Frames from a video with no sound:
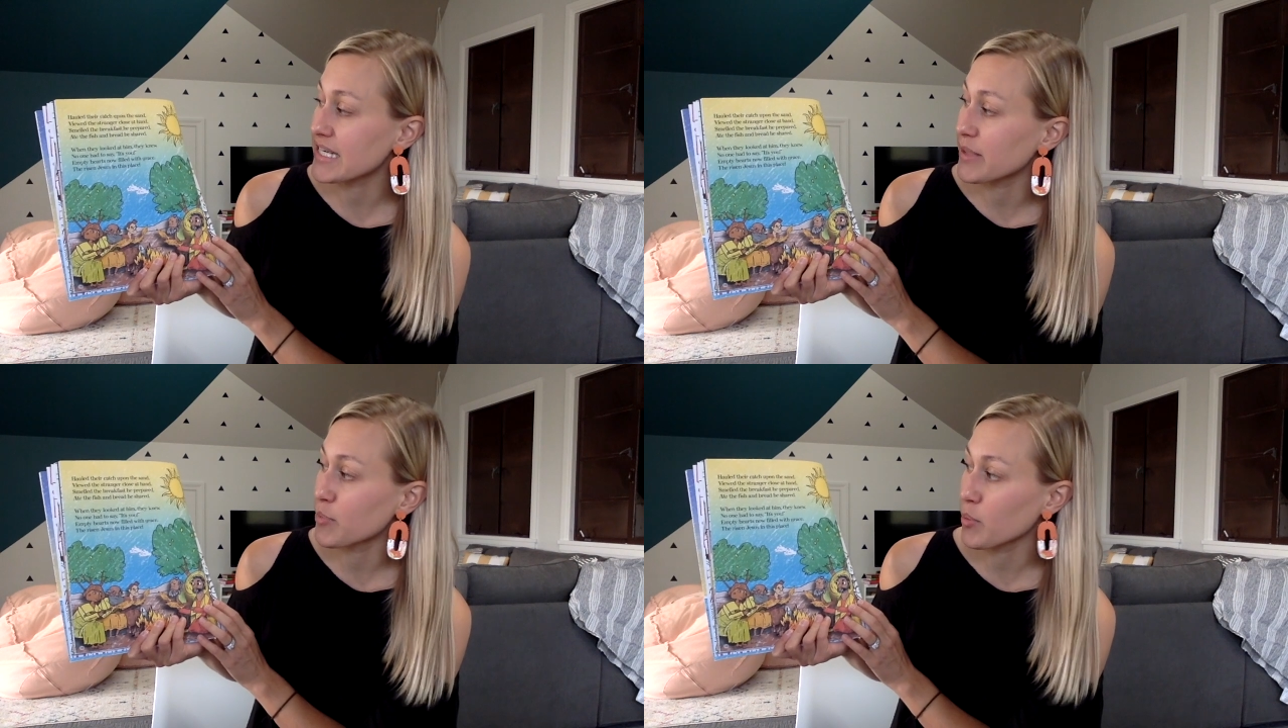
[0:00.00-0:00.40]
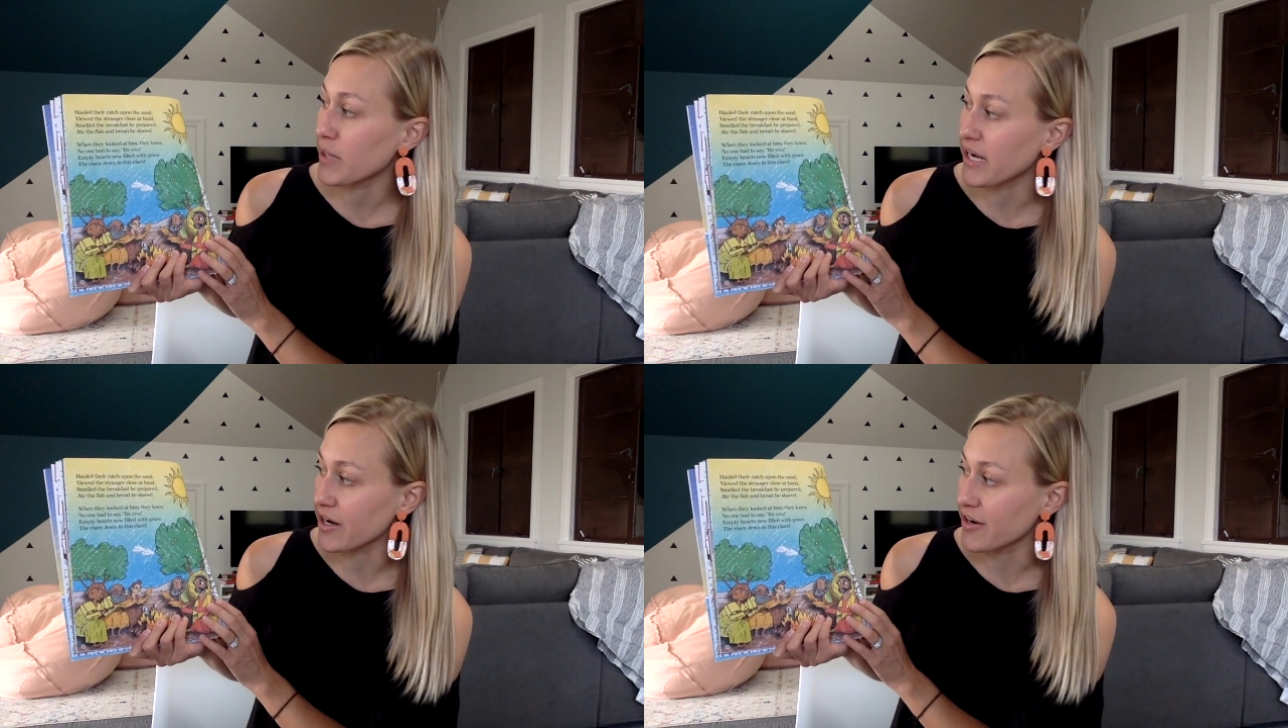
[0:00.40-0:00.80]
he
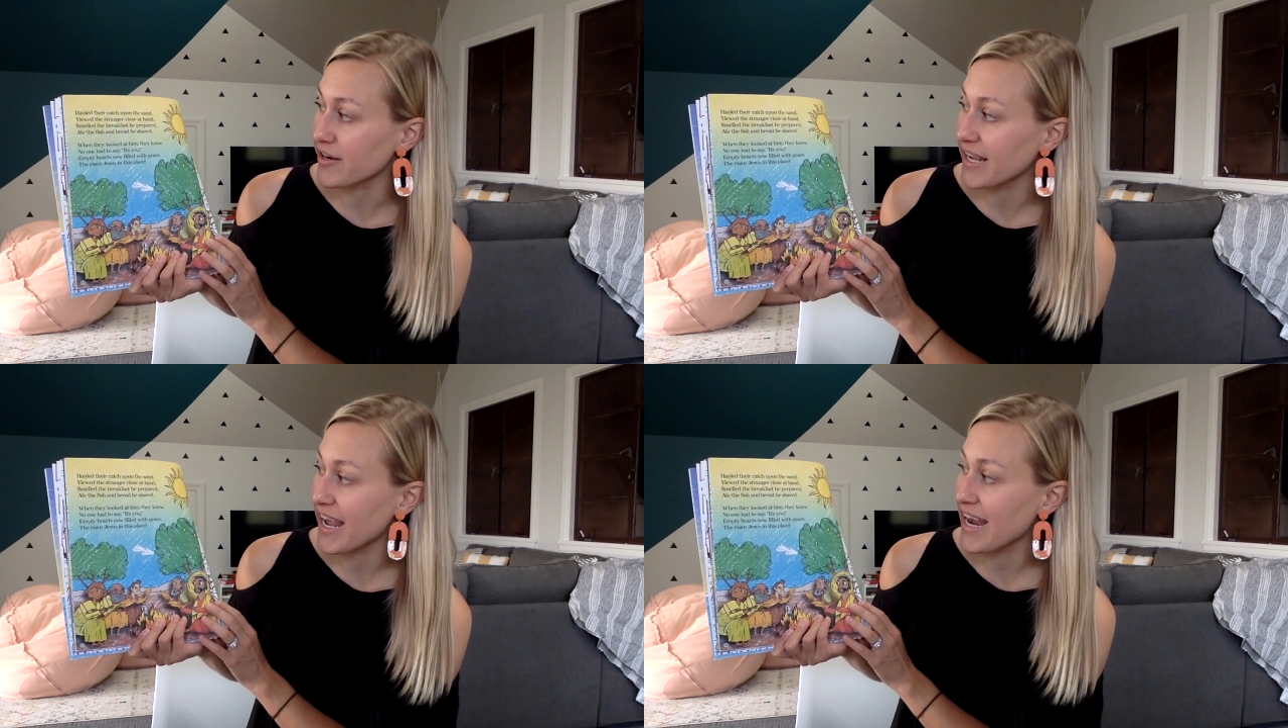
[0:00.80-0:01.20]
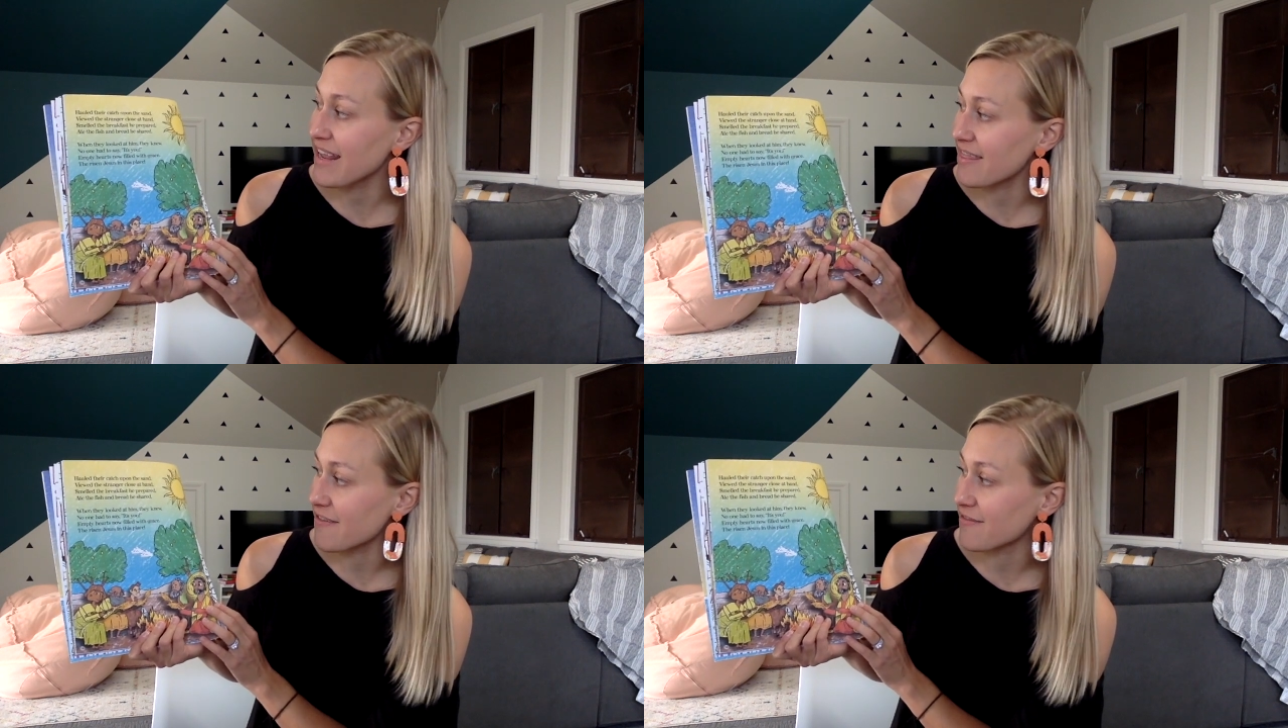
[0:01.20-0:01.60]
prepared,
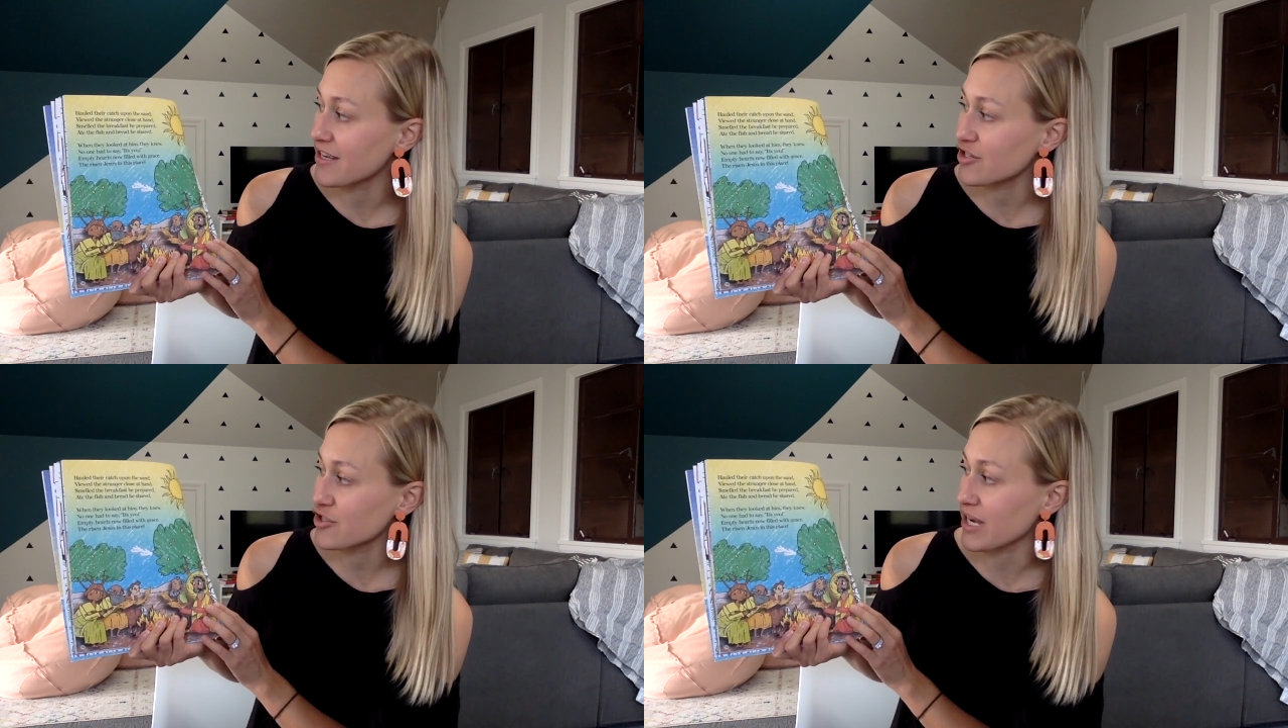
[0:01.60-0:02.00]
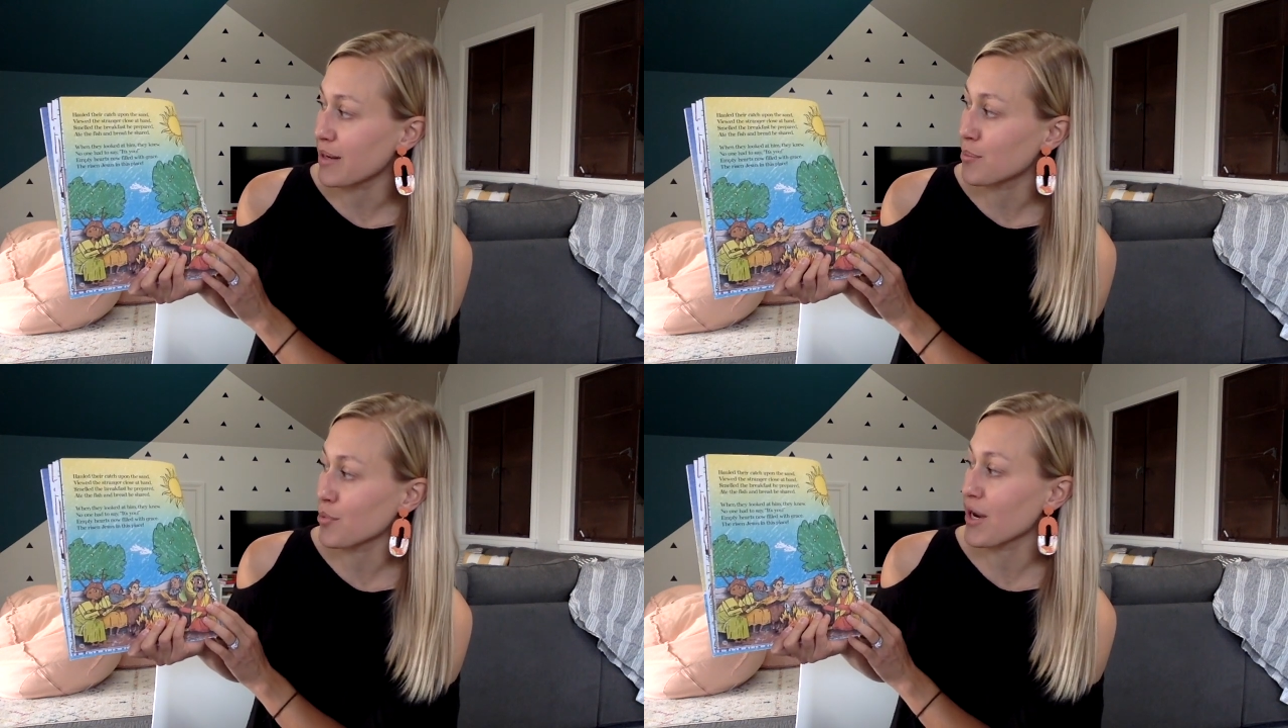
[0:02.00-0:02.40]
ate the fish
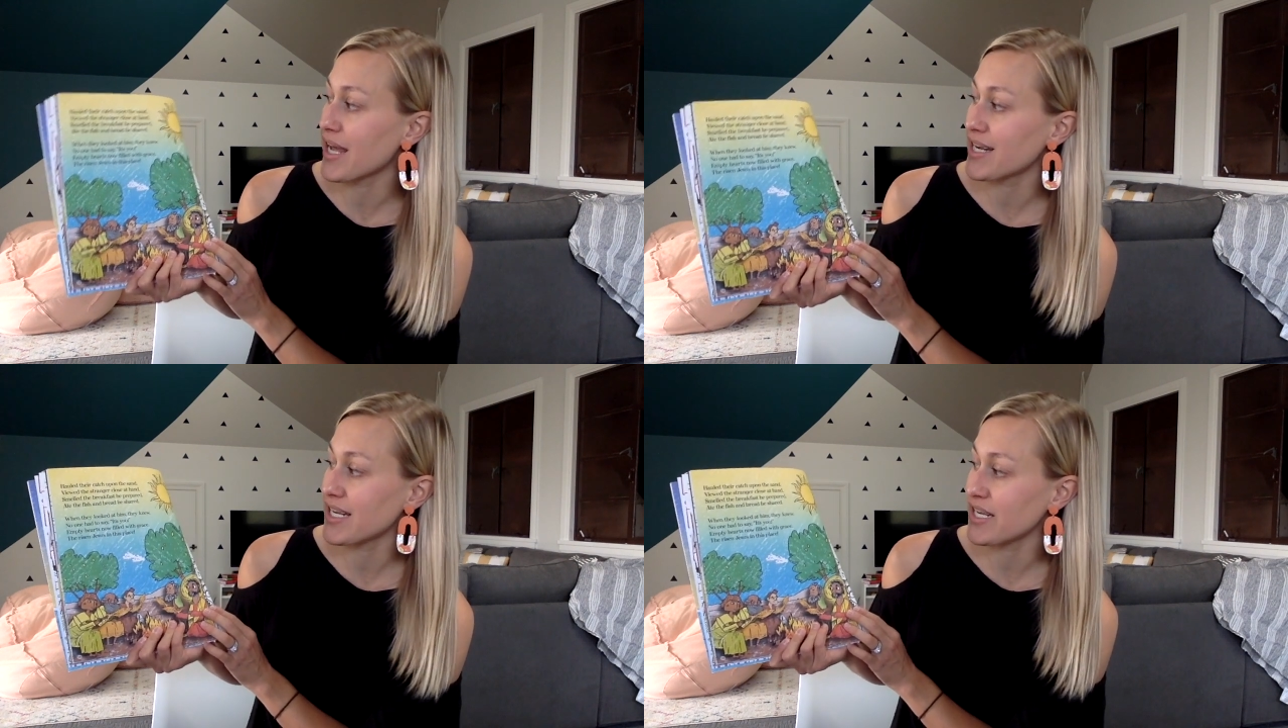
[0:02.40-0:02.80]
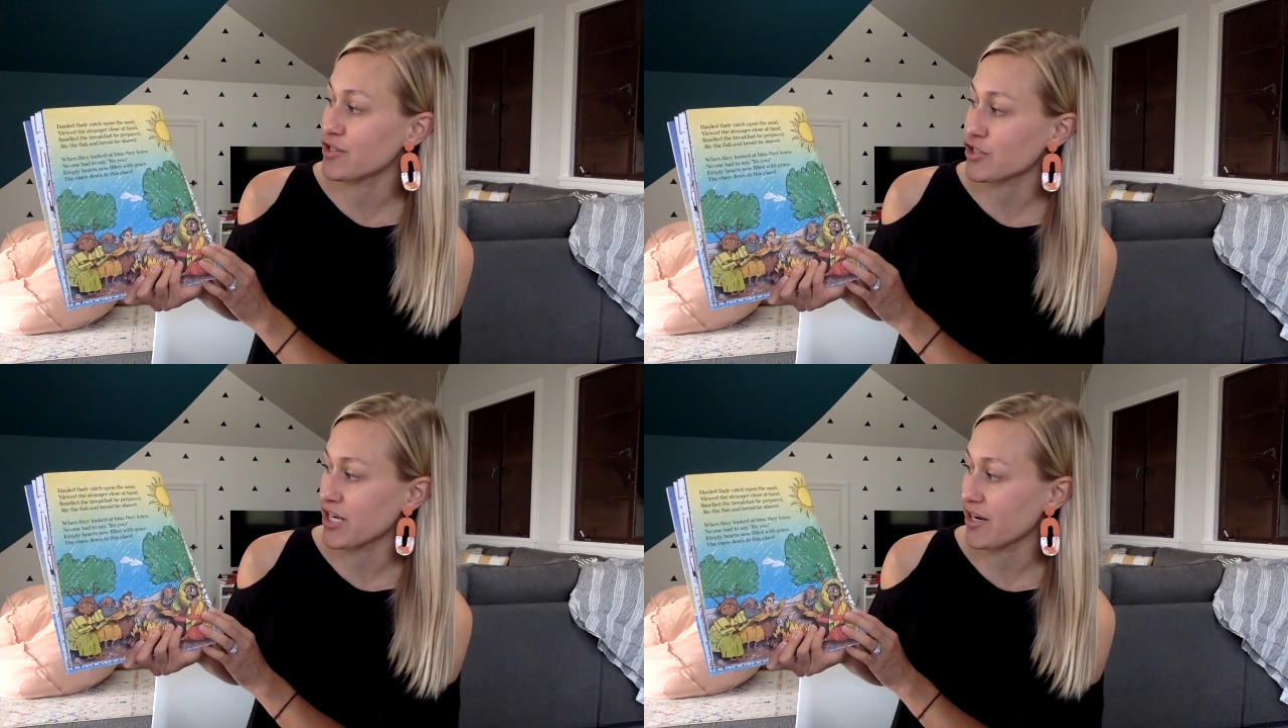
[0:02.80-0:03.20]
and bread he
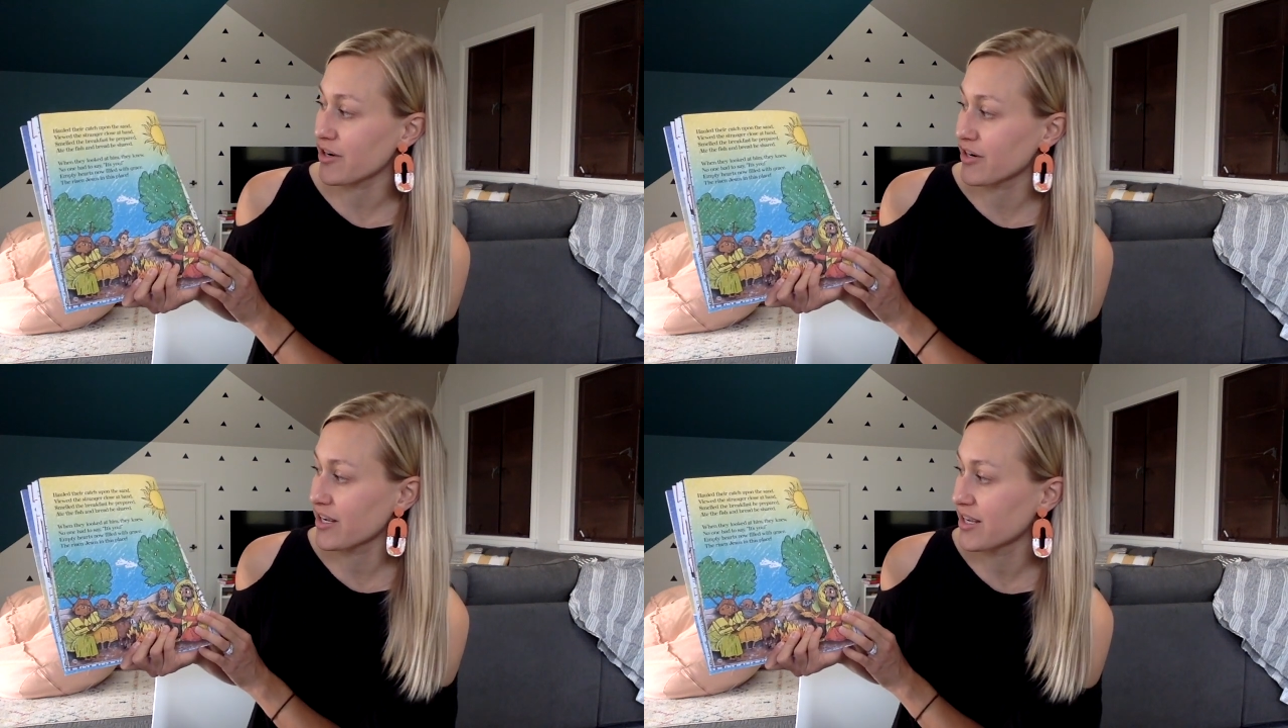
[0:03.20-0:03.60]
shared.